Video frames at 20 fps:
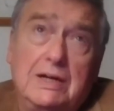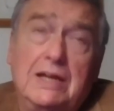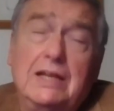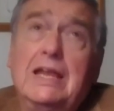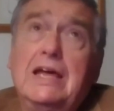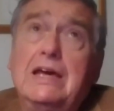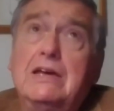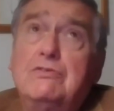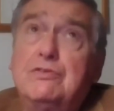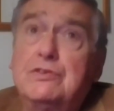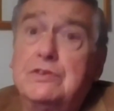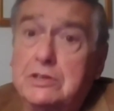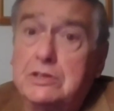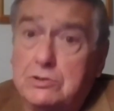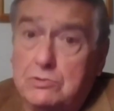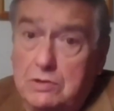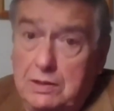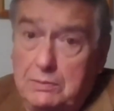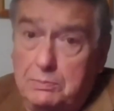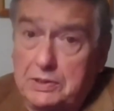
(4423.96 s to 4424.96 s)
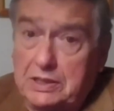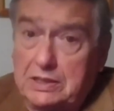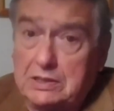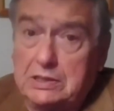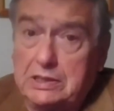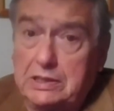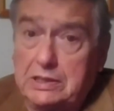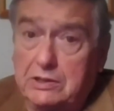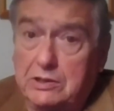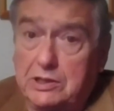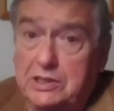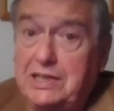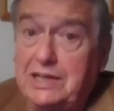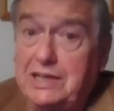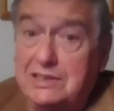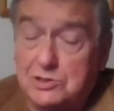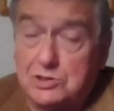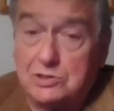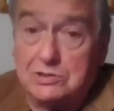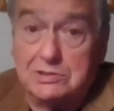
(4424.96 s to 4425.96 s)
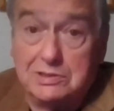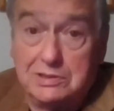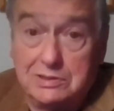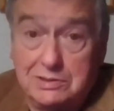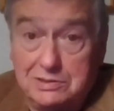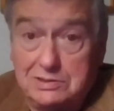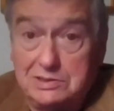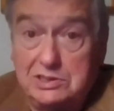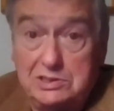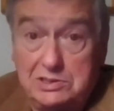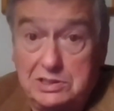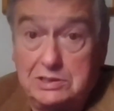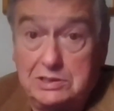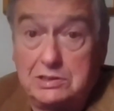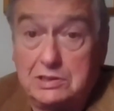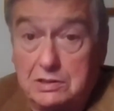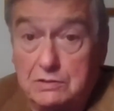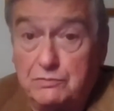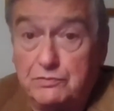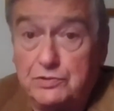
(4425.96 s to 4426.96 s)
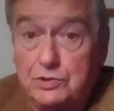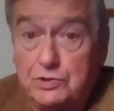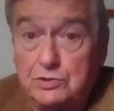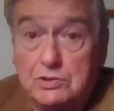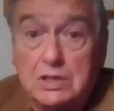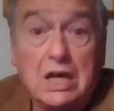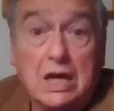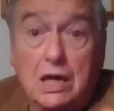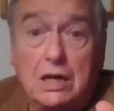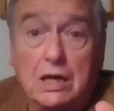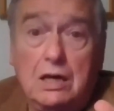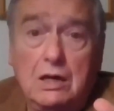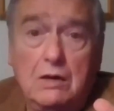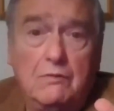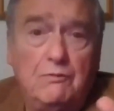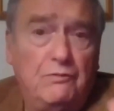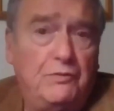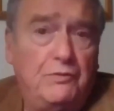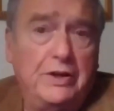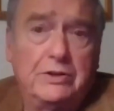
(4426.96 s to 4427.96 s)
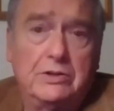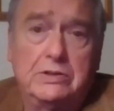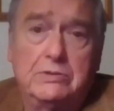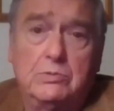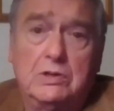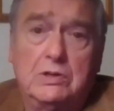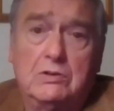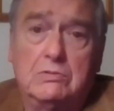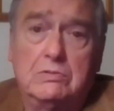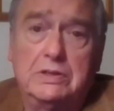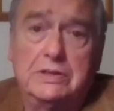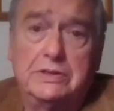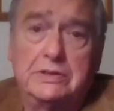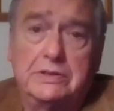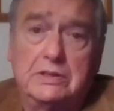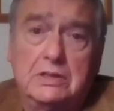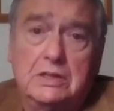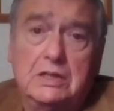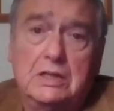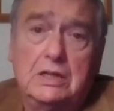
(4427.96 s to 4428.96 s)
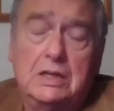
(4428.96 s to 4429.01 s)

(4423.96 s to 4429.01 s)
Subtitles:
My Life in a Tropical Air Castle. Very easy to confuse. Very well written.